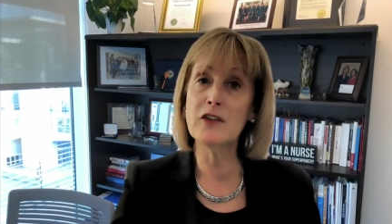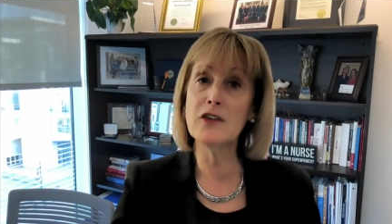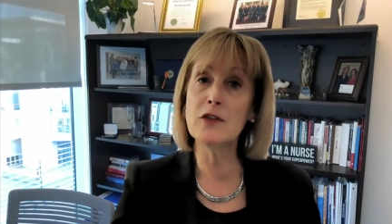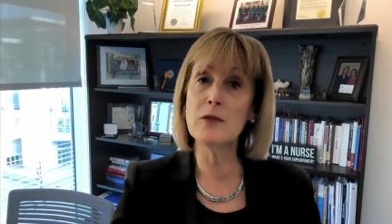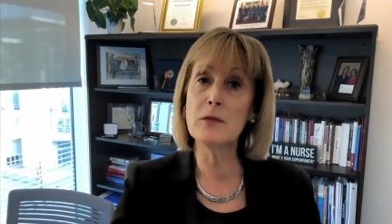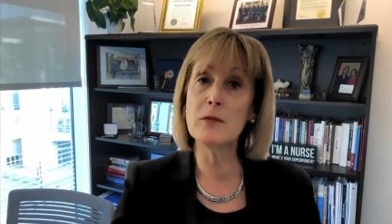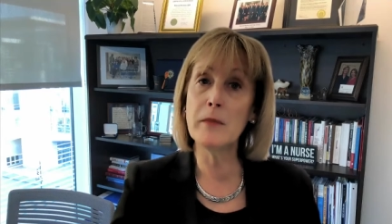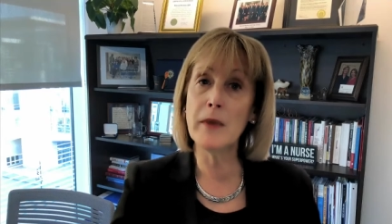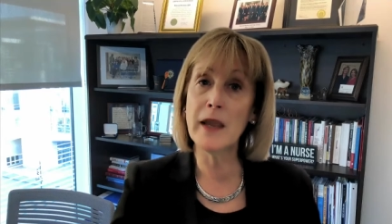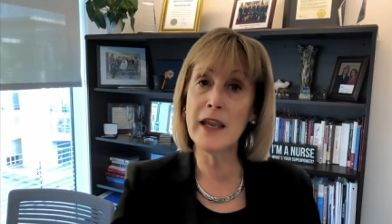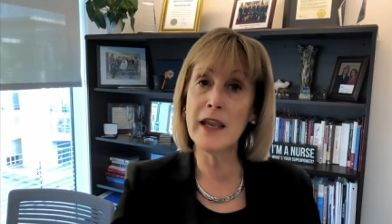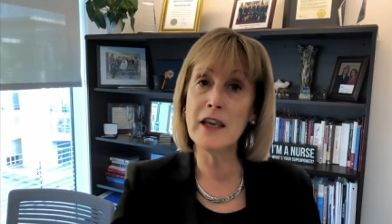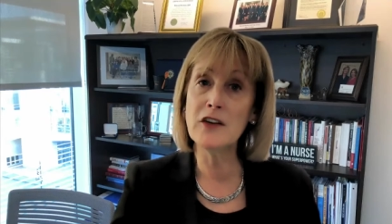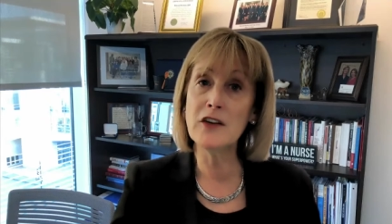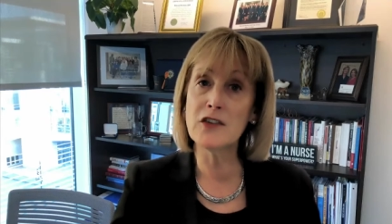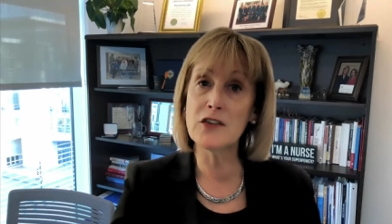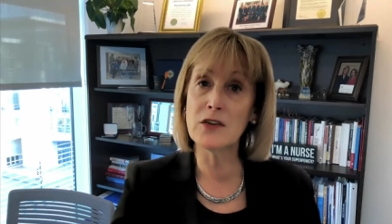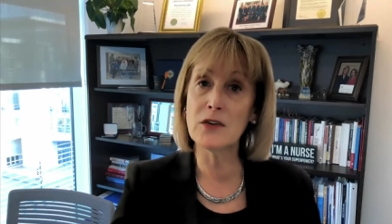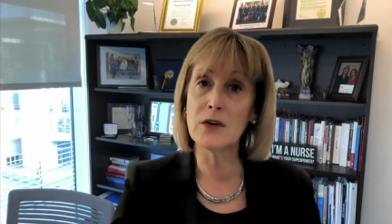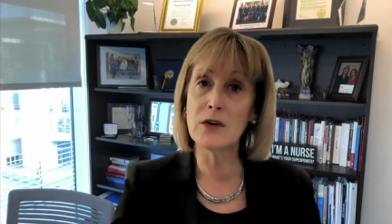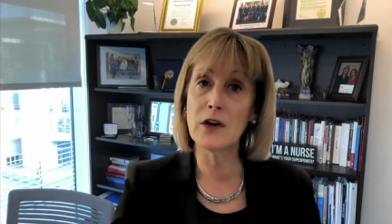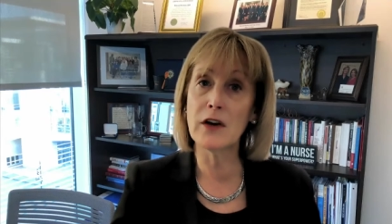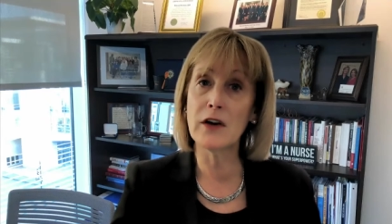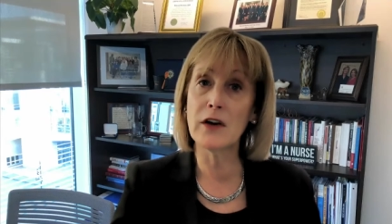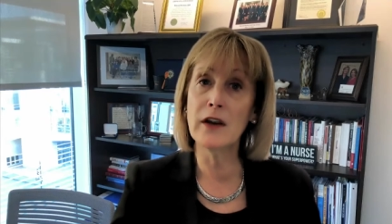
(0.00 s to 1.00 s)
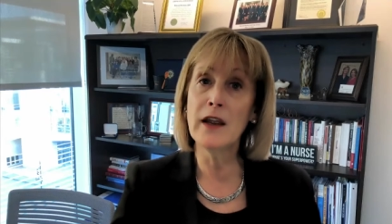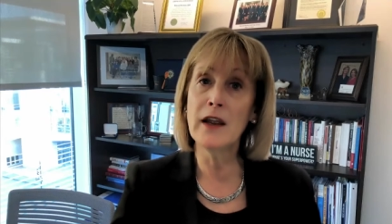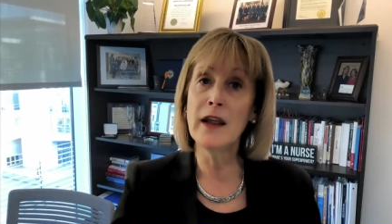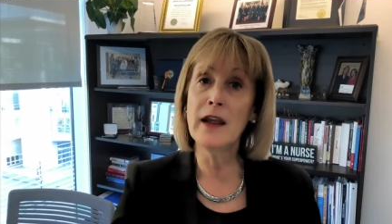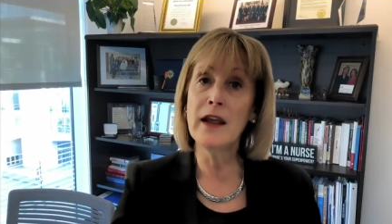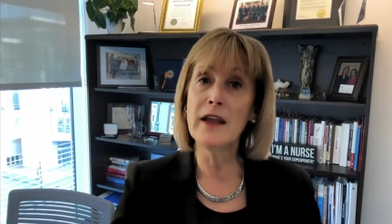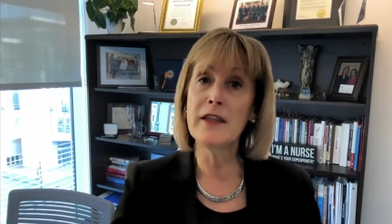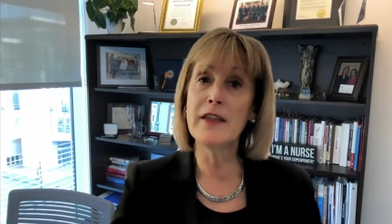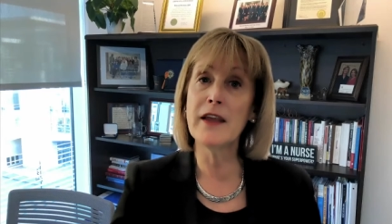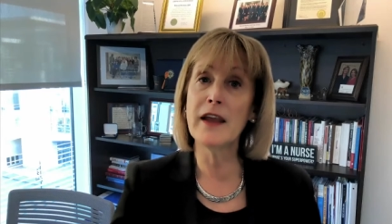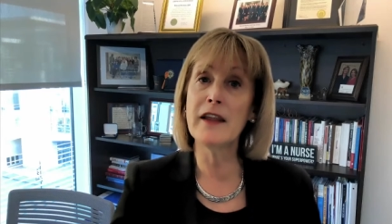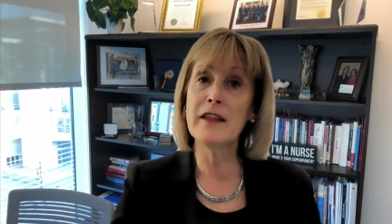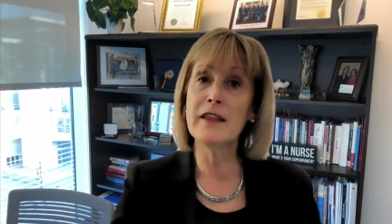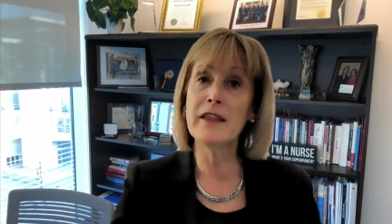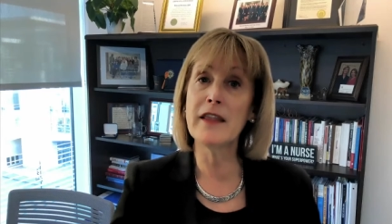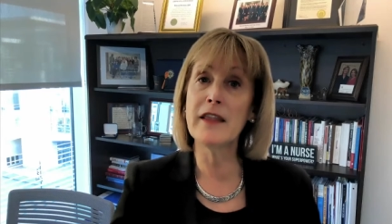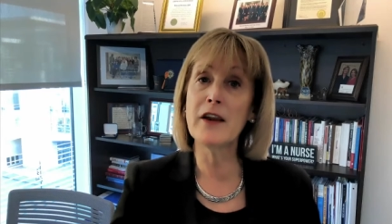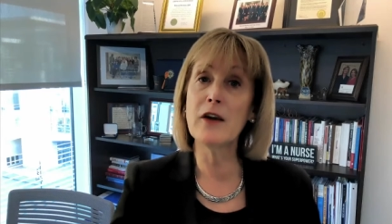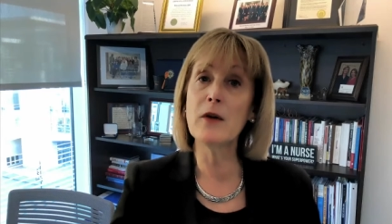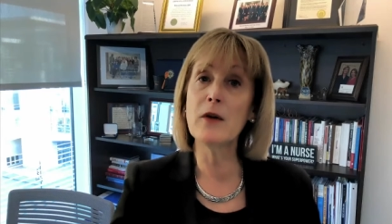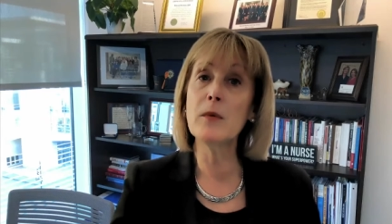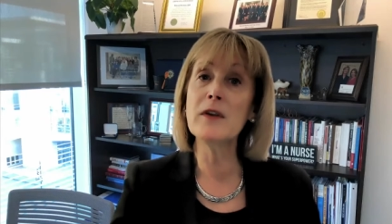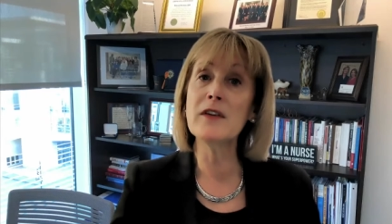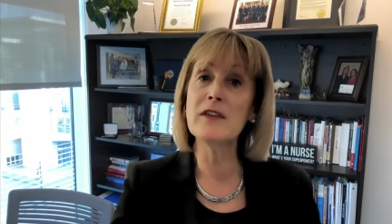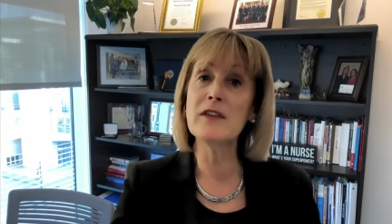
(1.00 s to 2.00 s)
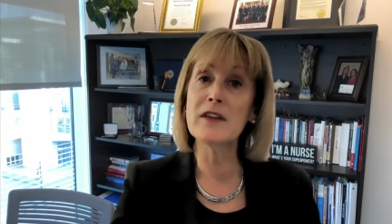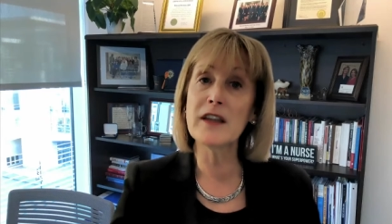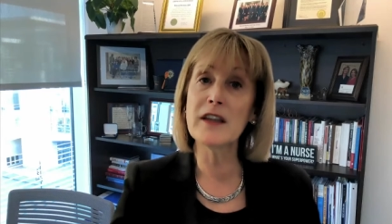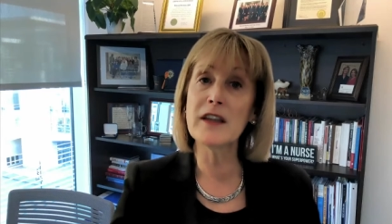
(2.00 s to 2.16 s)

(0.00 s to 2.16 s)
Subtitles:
to make sure that there was